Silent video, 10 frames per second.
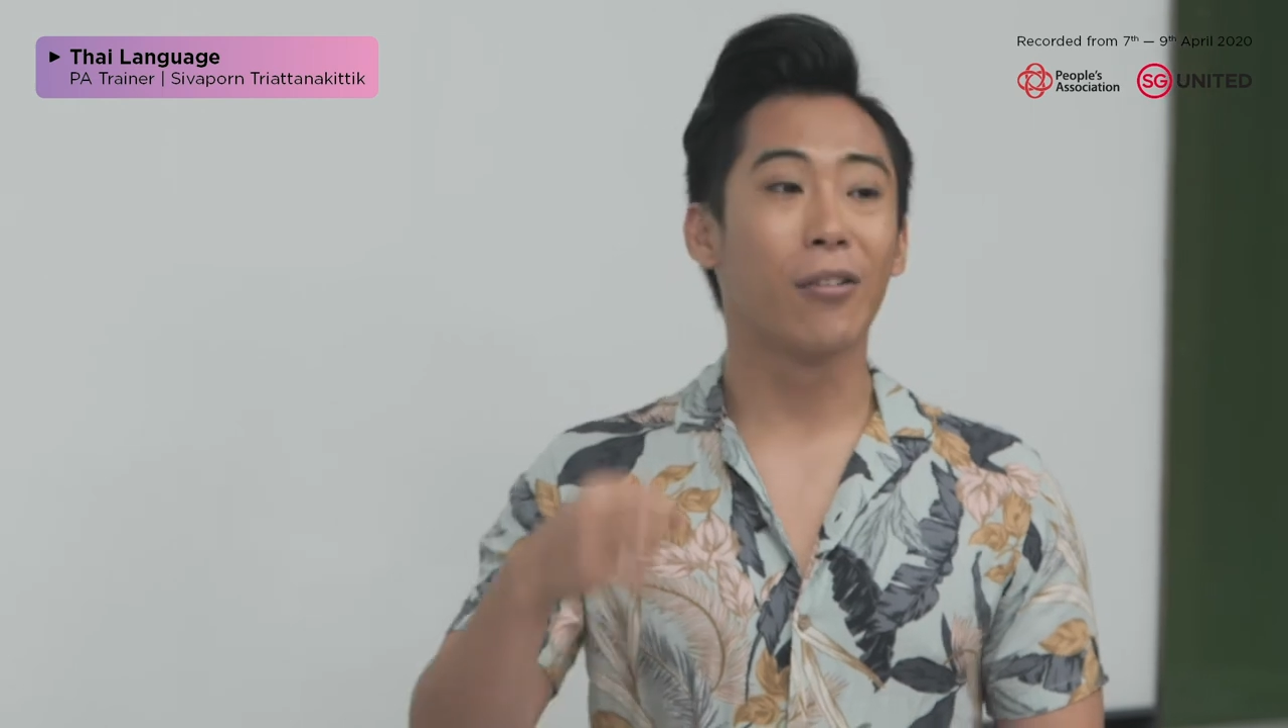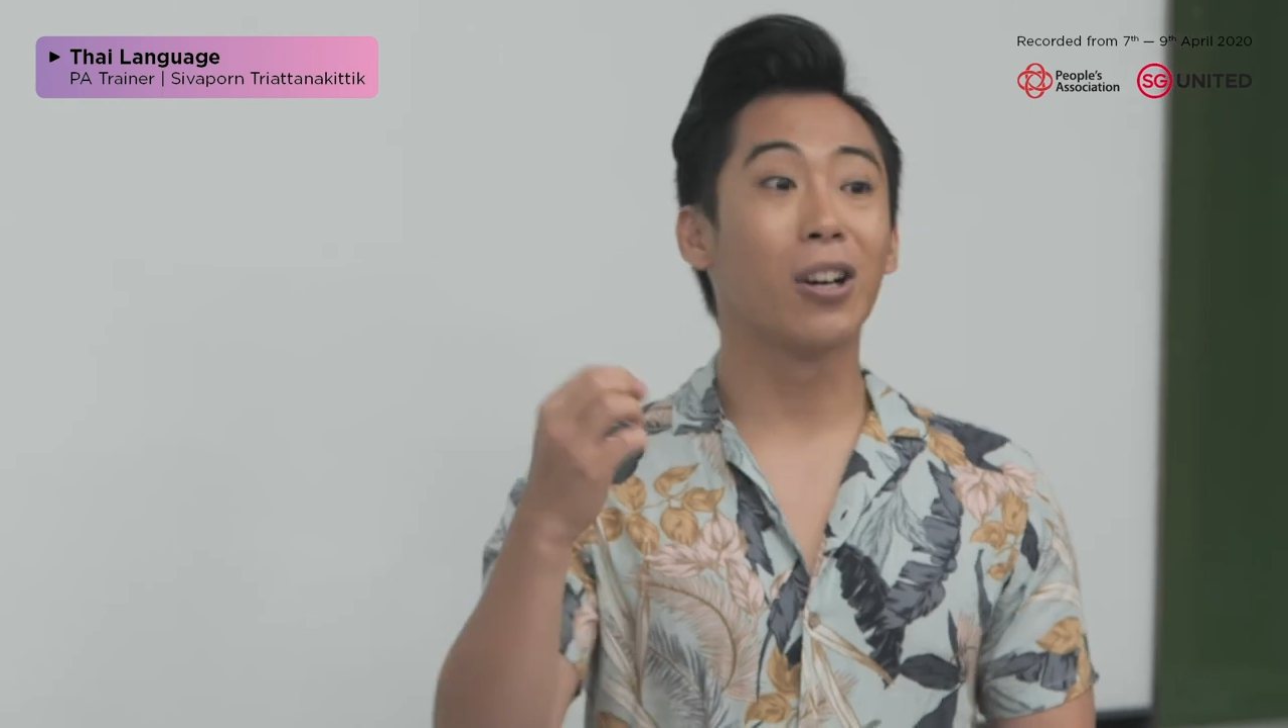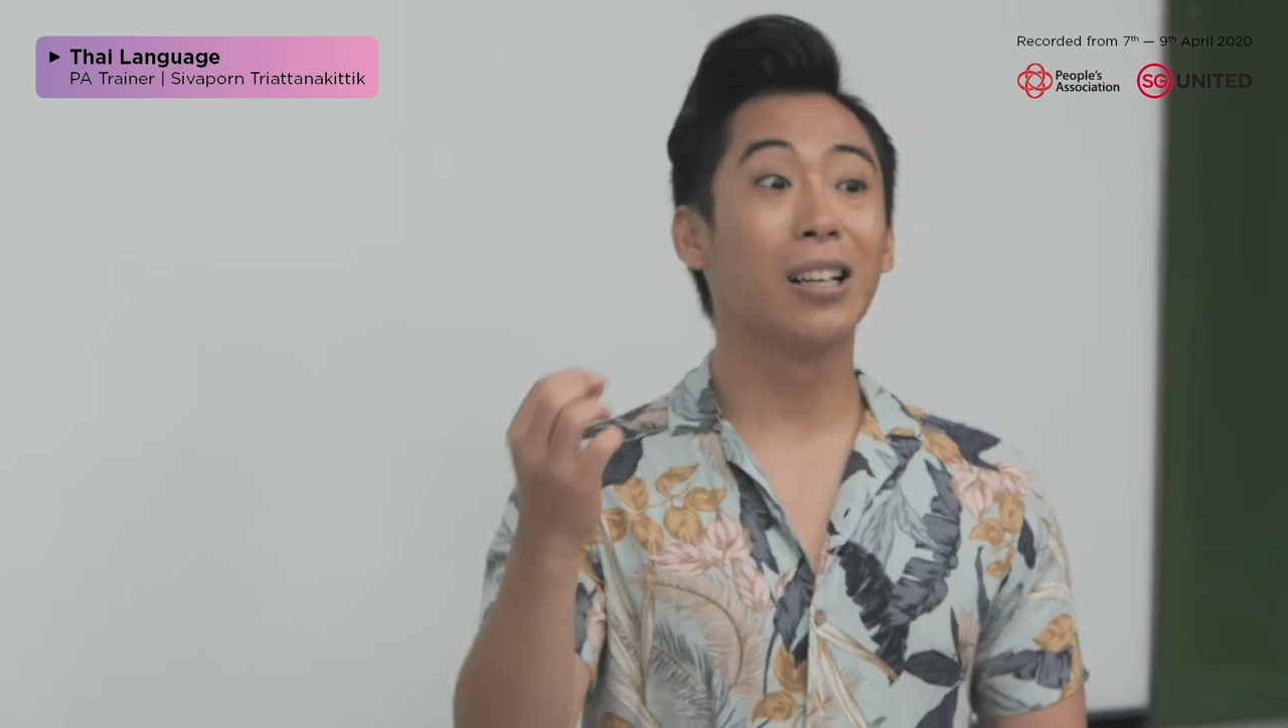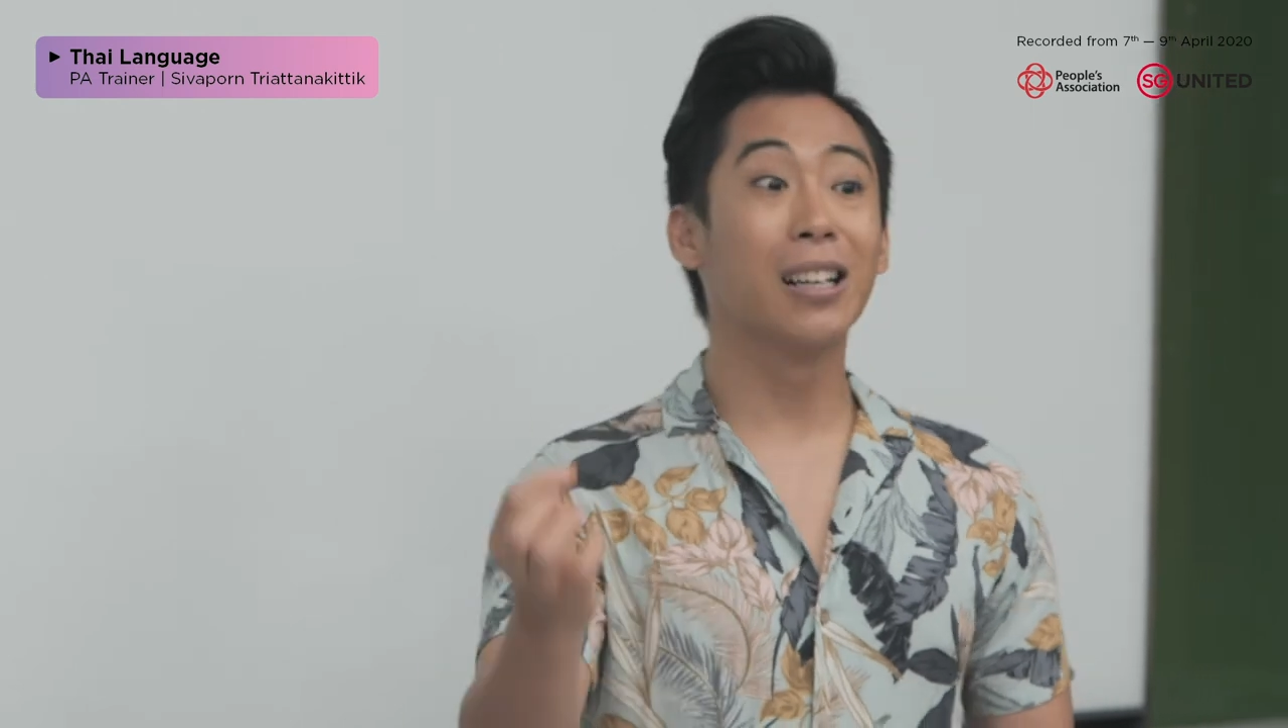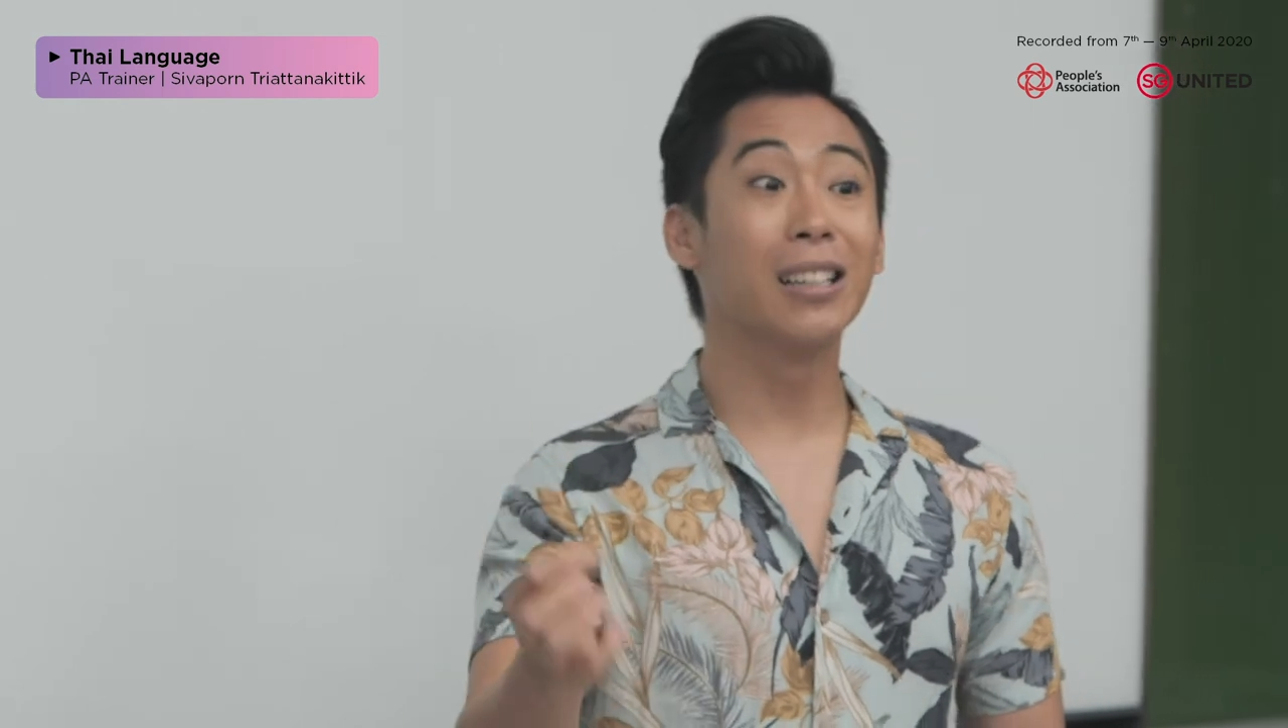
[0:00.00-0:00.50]

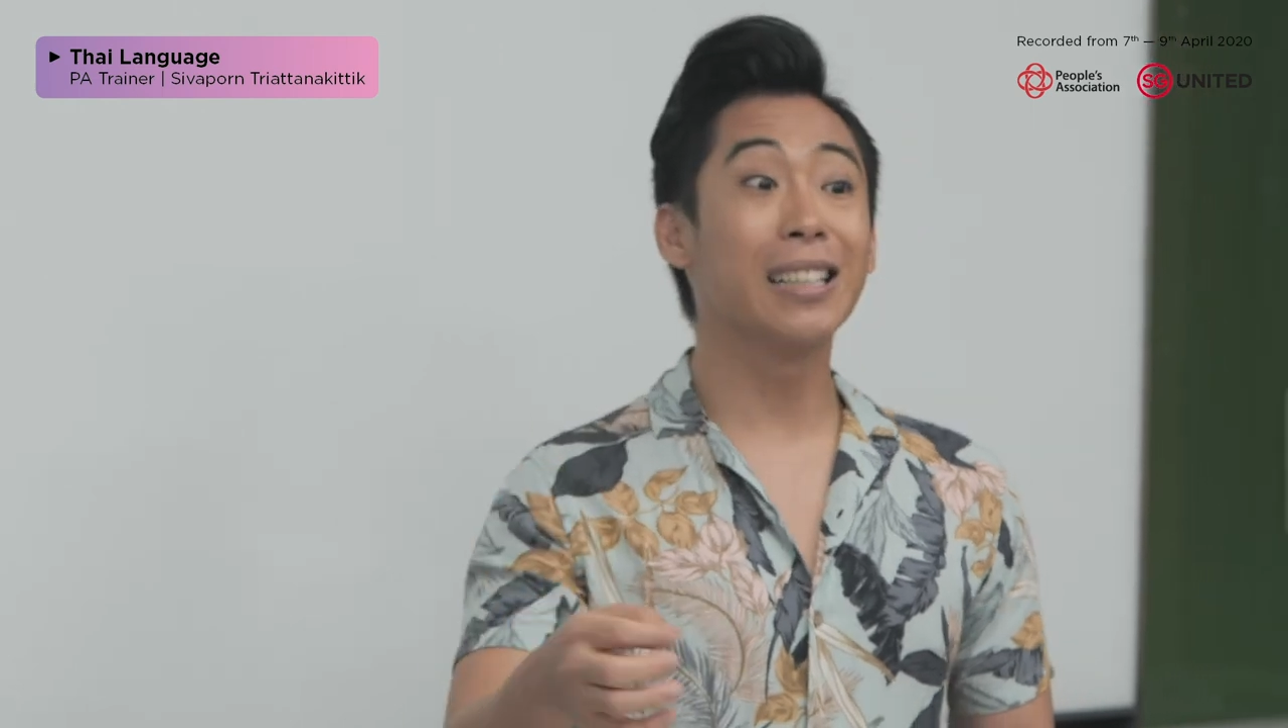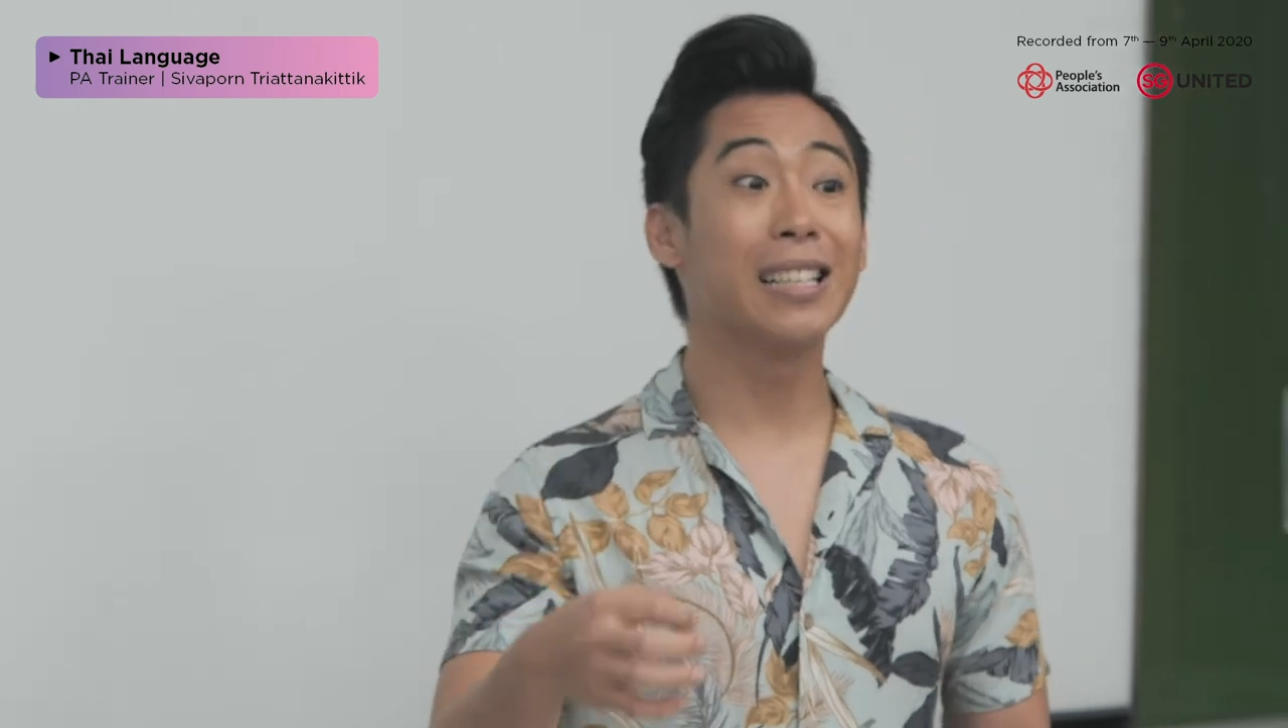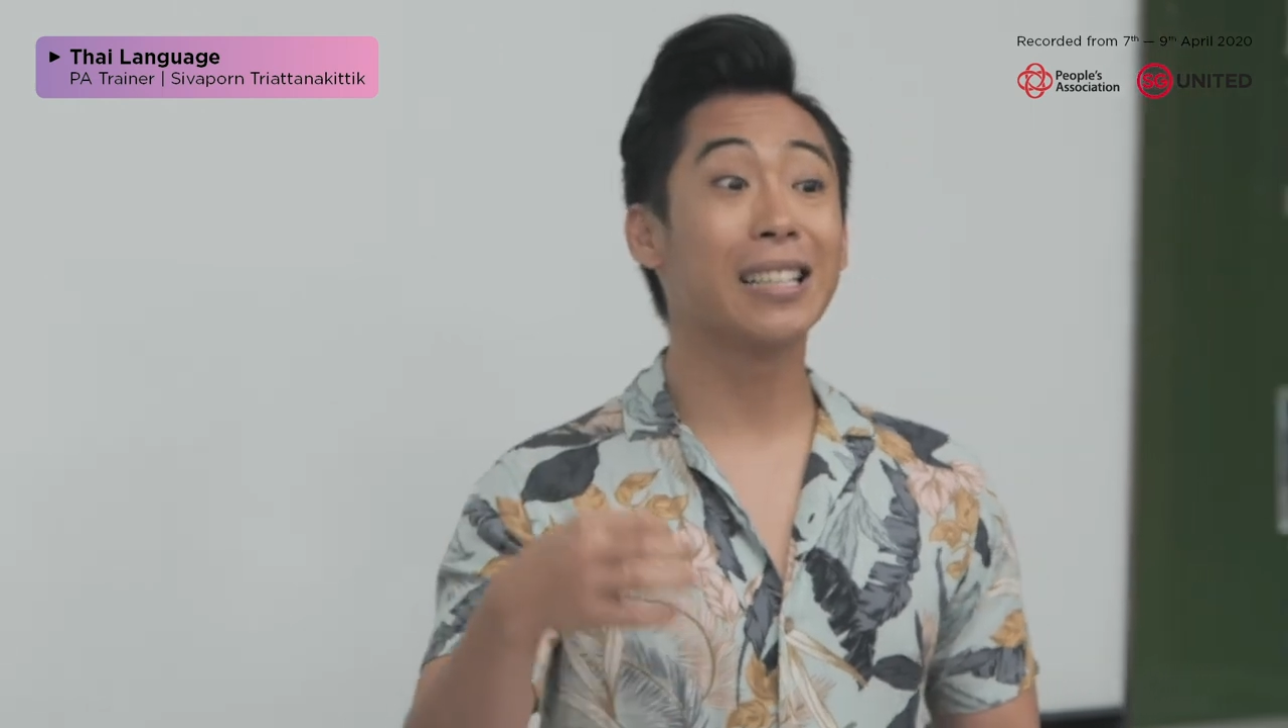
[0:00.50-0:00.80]
for girl